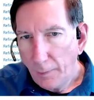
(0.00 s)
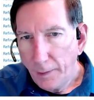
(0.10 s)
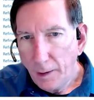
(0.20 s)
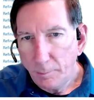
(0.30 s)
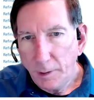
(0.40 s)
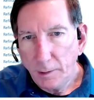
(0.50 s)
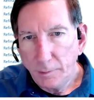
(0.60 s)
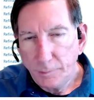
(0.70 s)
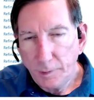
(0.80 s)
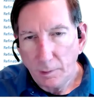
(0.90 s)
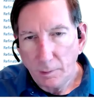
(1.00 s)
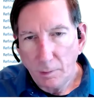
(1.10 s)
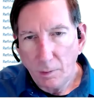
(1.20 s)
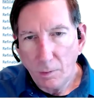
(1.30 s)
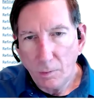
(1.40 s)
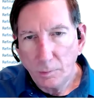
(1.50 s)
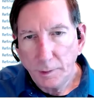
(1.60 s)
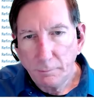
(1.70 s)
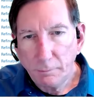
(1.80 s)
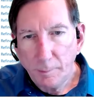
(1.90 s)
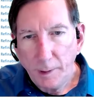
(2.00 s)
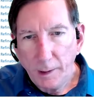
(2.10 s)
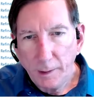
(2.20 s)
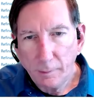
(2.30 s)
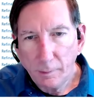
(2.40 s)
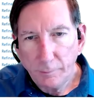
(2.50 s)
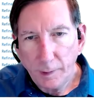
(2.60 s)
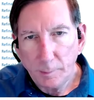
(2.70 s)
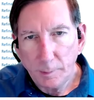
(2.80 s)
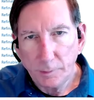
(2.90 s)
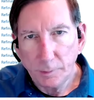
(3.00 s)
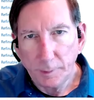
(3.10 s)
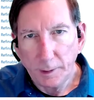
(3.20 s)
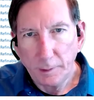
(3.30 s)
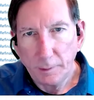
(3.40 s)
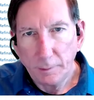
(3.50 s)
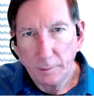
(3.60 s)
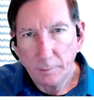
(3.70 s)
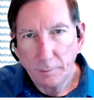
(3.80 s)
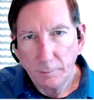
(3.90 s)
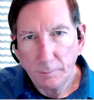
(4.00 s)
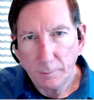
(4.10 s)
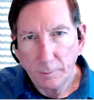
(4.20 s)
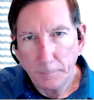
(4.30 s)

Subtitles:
That means that only the remaining are available to me. Okay.